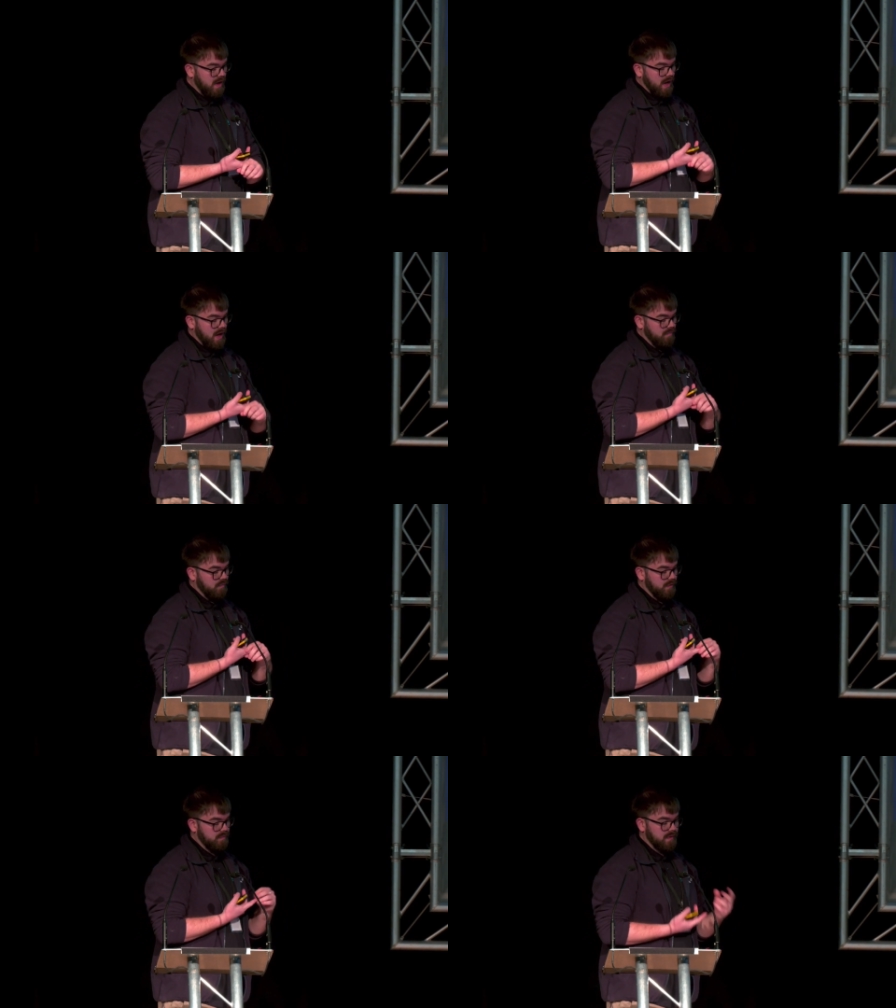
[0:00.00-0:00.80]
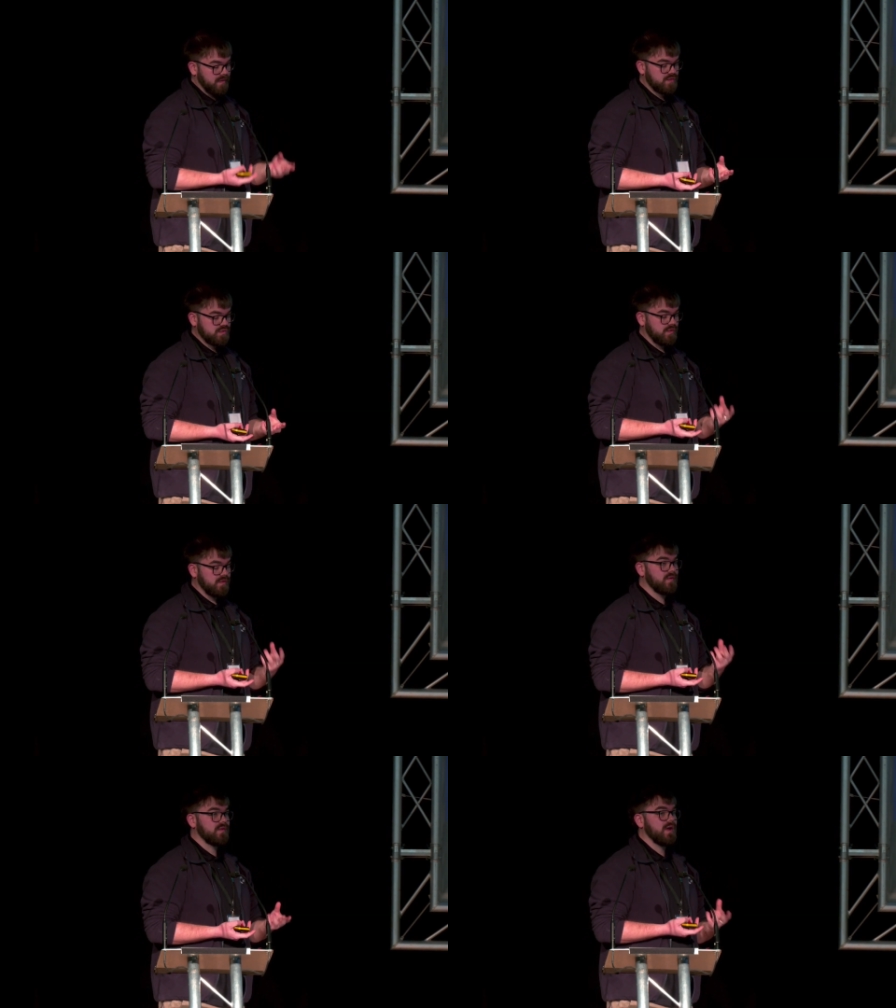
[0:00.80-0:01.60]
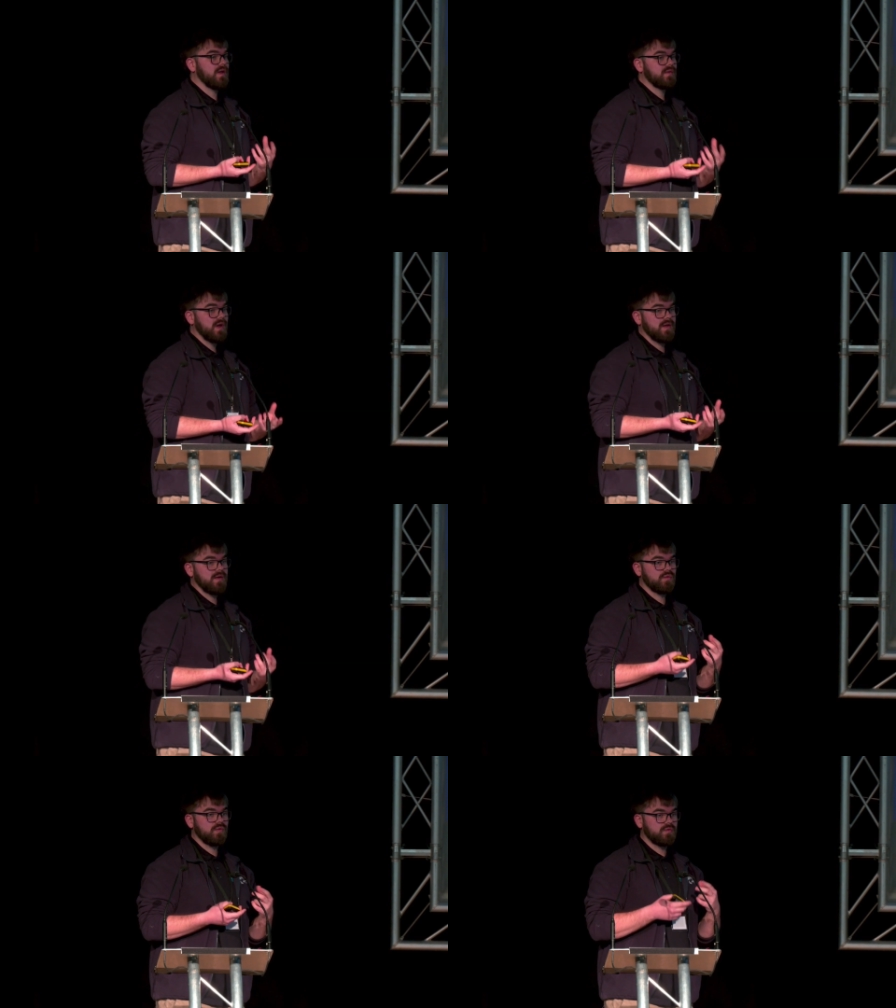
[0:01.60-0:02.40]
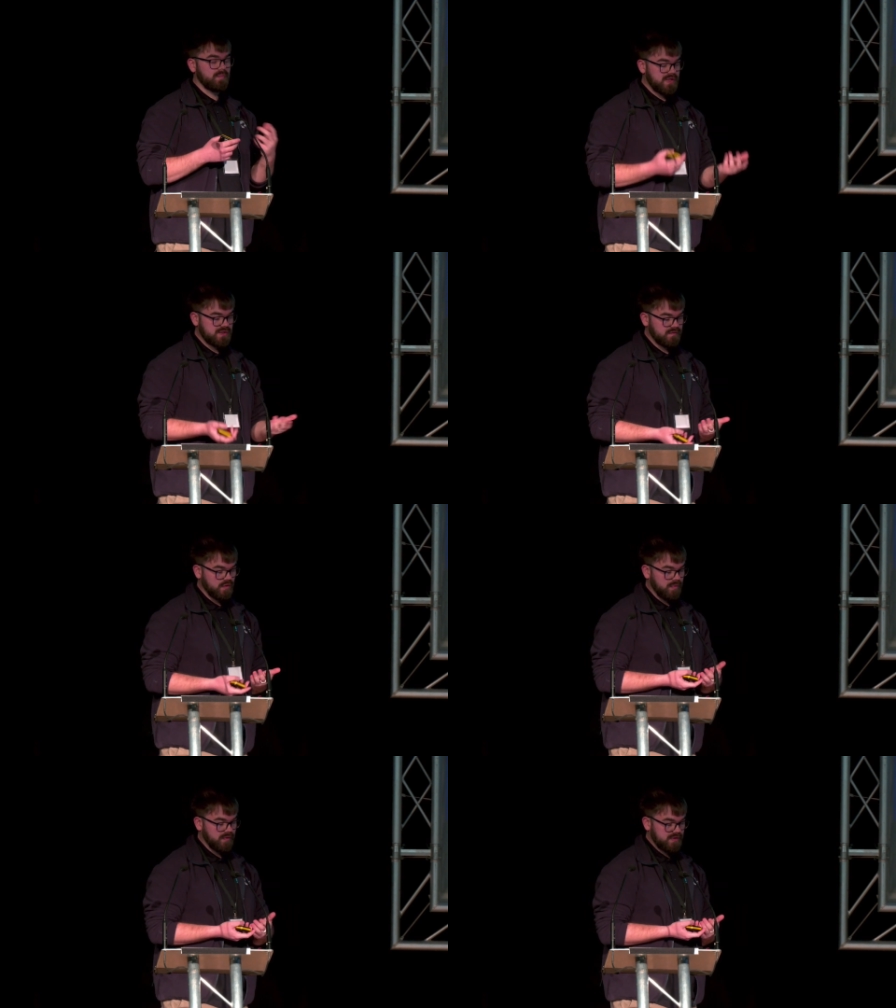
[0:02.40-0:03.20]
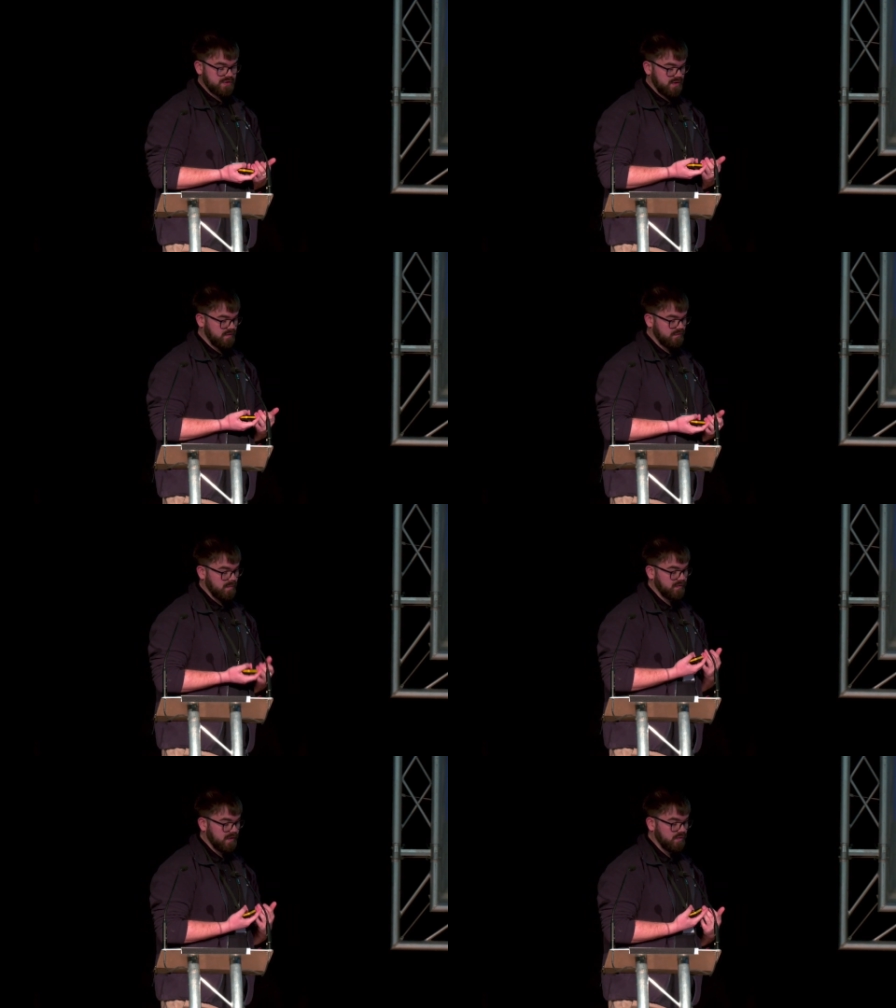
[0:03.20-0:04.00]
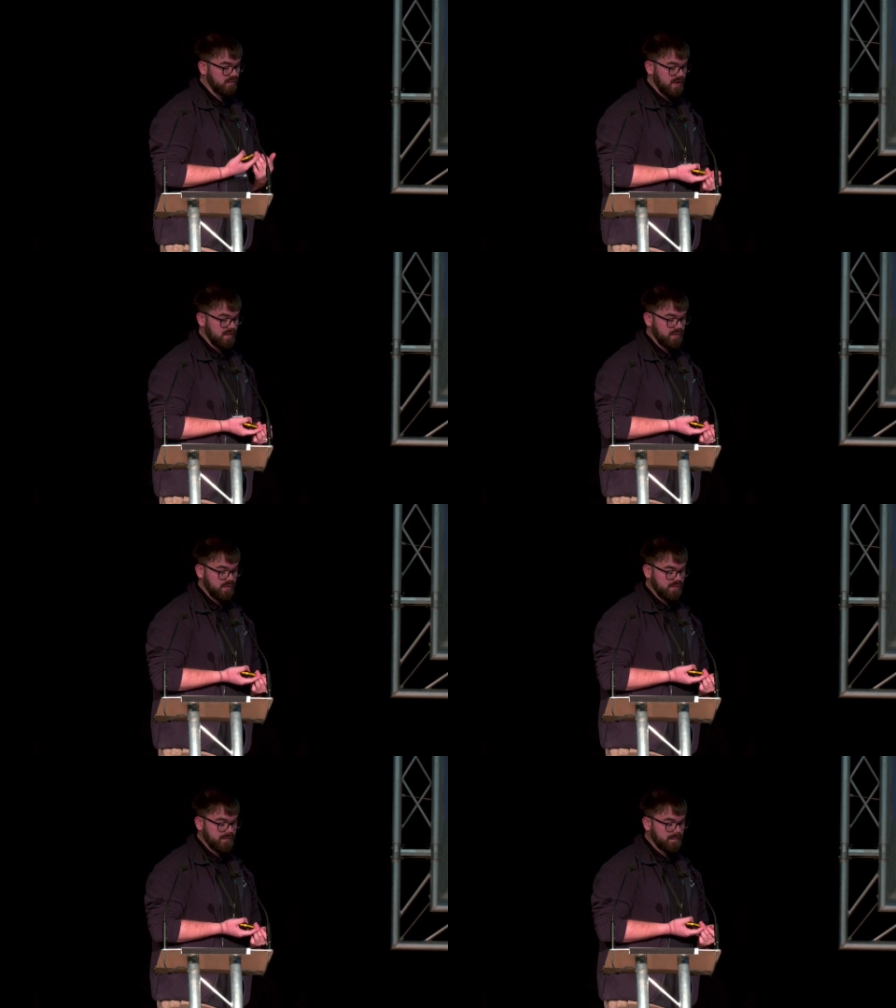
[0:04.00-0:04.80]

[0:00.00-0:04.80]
um, with the potential to discern entire sort of species compositions from a single sample.